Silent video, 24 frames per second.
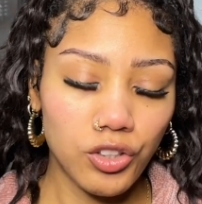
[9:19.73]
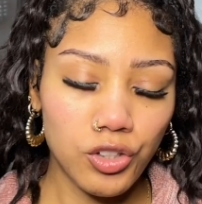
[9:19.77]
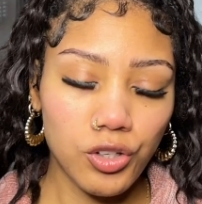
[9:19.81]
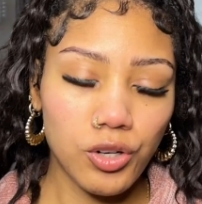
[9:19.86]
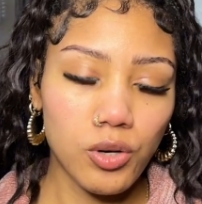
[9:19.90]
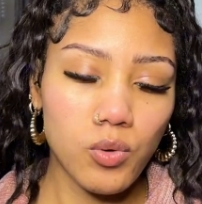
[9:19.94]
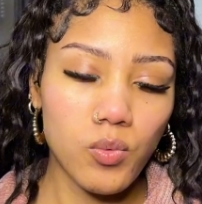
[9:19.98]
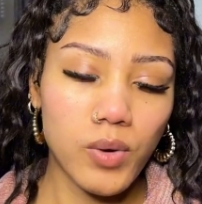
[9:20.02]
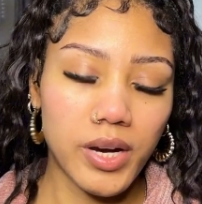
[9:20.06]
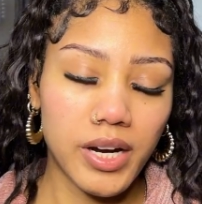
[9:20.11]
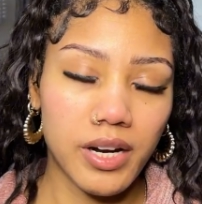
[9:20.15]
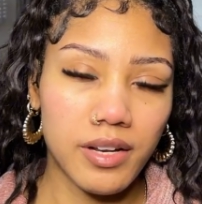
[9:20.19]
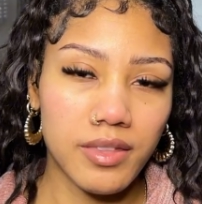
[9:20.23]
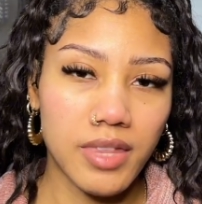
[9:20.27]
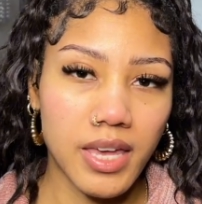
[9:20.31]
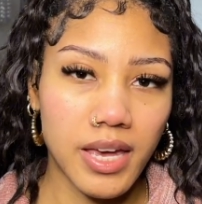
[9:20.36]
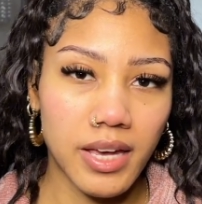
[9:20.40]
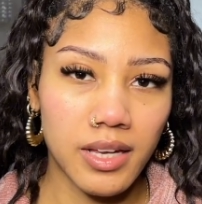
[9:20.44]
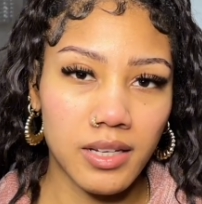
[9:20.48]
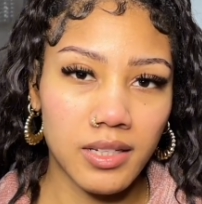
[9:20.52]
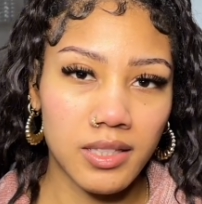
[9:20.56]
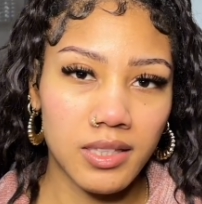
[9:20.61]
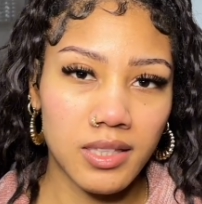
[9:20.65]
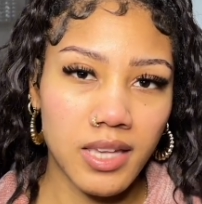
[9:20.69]
you're aware
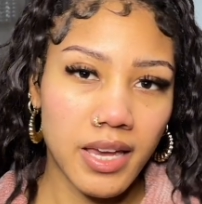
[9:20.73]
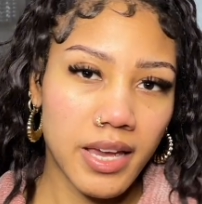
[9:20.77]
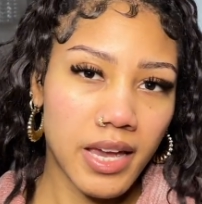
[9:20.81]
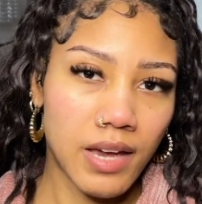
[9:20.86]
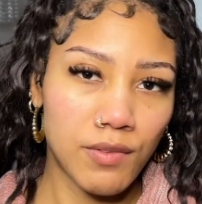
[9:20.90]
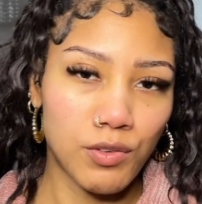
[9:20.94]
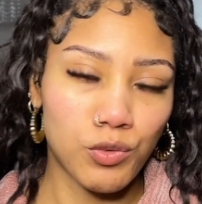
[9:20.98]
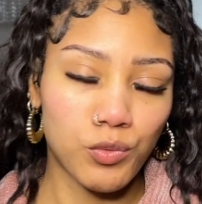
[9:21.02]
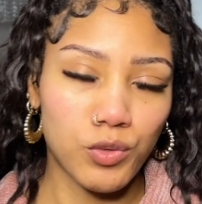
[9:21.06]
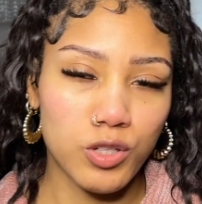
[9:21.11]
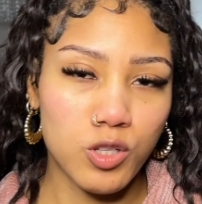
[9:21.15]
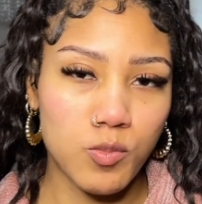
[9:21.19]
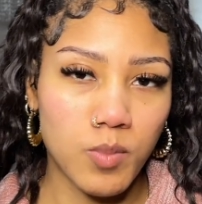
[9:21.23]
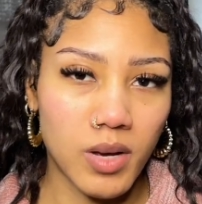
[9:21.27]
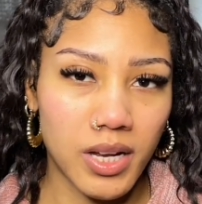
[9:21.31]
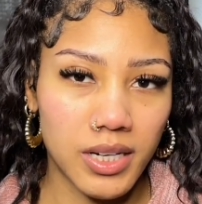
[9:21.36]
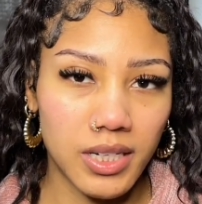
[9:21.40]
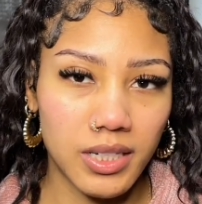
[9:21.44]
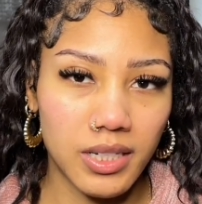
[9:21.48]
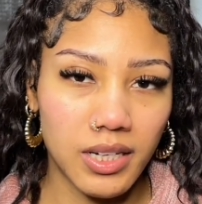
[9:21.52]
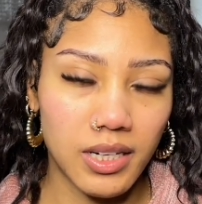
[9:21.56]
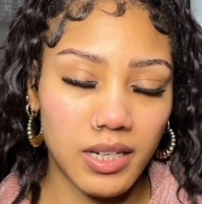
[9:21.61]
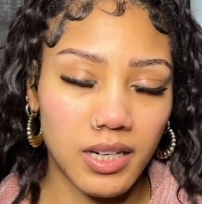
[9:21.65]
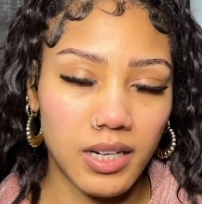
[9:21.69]
that they haven't
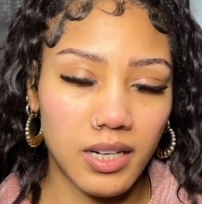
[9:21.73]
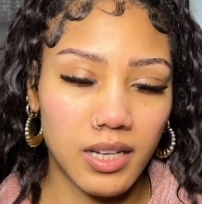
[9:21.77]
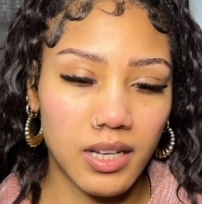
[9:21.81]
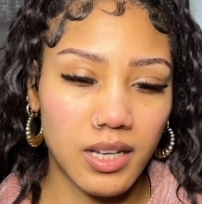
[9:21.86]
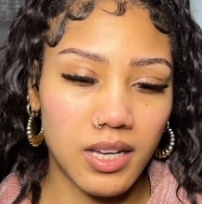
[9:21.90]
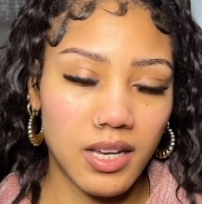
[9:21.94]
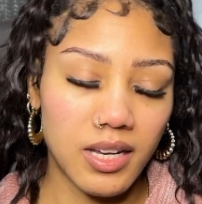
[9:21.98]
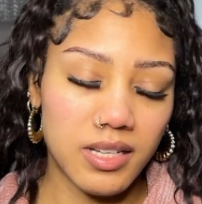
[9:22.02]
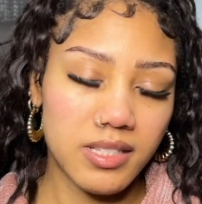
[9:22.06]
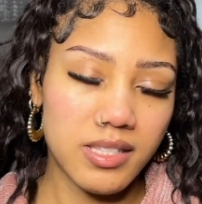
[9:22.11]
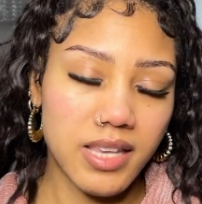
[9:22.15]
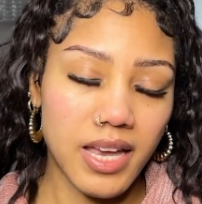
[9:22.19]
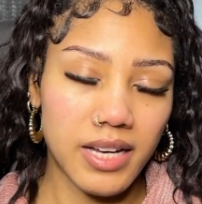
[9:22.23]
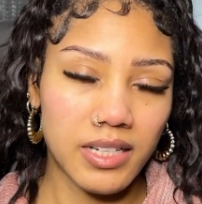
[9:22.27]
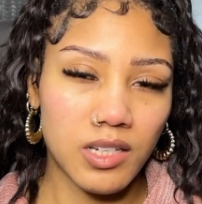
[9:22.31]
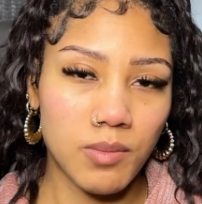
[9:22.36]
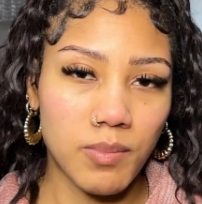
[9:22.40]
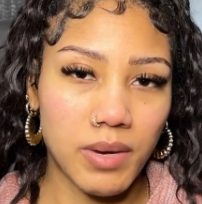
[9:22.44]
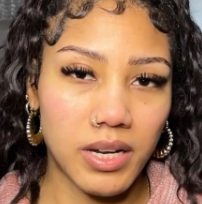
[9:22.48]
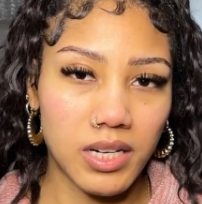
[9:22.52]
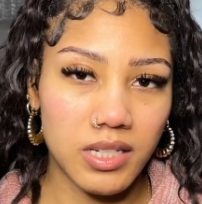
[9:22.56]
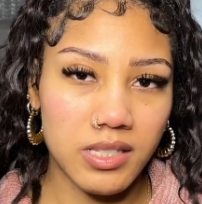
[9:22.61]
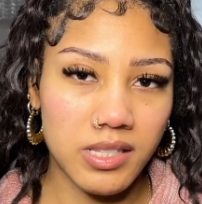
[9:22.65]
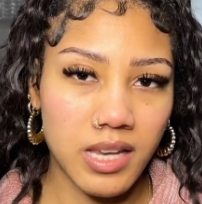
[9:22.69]
responded in an exact
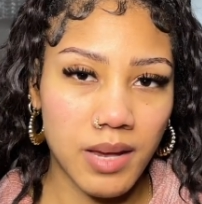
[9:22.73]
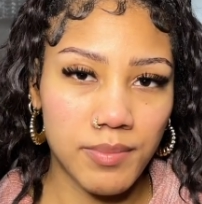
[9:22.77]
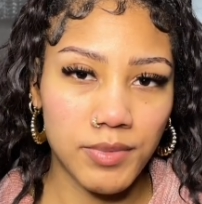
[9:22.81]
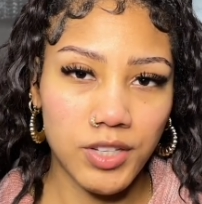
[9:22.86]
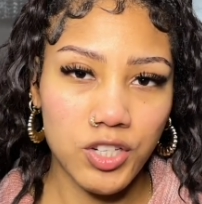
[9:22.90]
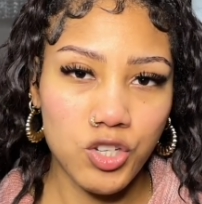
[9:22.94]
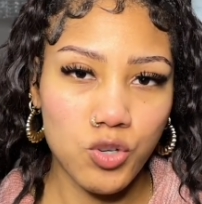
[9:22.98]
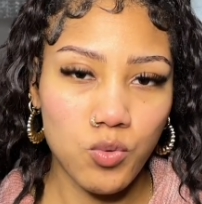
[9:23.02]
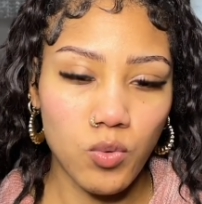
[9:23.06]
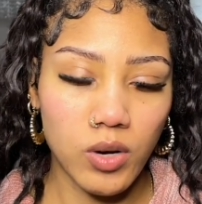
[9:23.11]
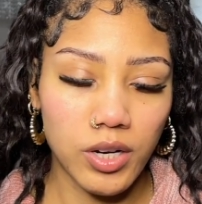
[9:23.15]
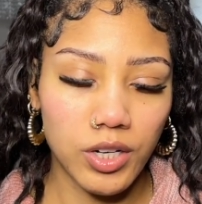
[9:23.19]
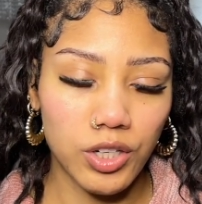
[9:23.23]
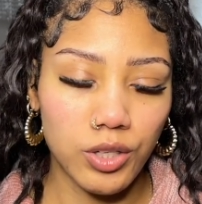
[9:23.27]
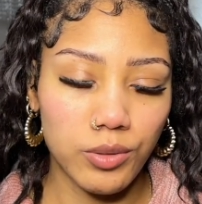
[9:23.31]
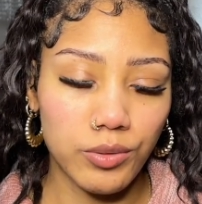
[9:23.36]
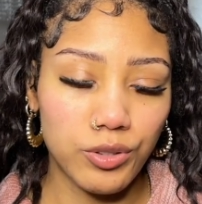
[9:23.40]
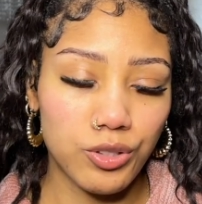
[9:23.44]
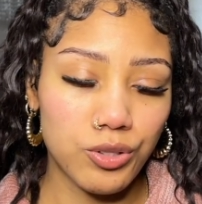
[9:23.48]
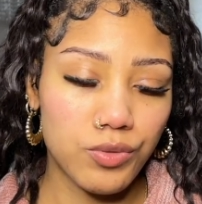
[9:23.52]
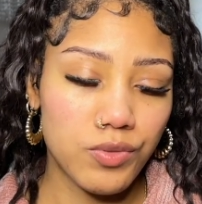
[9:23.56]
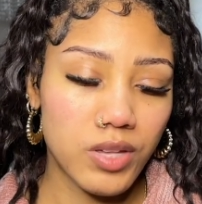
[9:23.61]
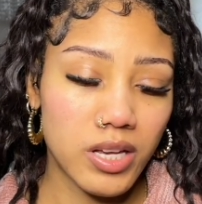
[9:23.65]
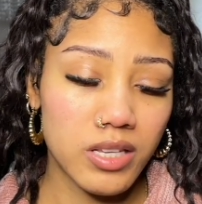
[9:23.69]
amount of time that you wanted them
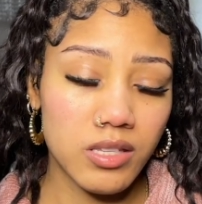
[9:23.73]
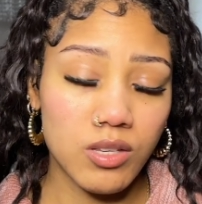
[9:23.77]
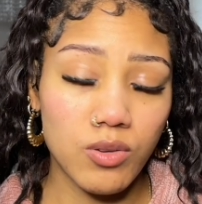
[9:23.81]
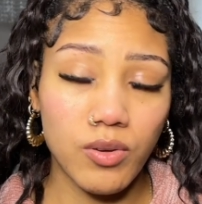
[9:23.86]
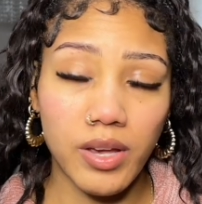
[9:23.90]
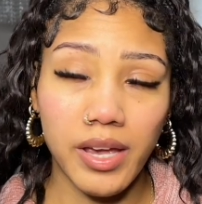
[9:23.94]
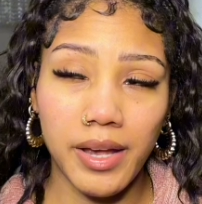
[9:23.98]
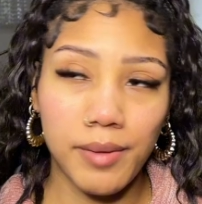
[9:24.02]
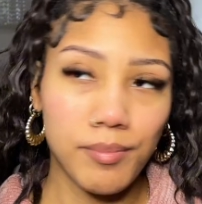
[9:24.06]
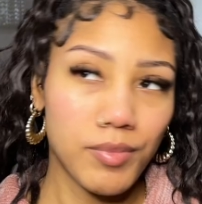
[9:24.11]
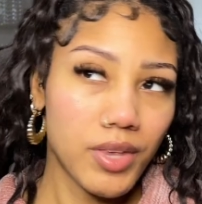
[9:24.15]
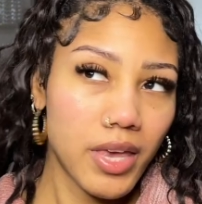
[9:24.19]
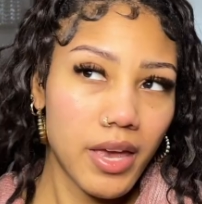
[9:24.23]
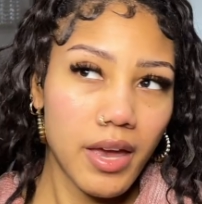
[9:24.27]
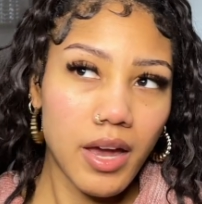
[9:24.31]
to. That's okay.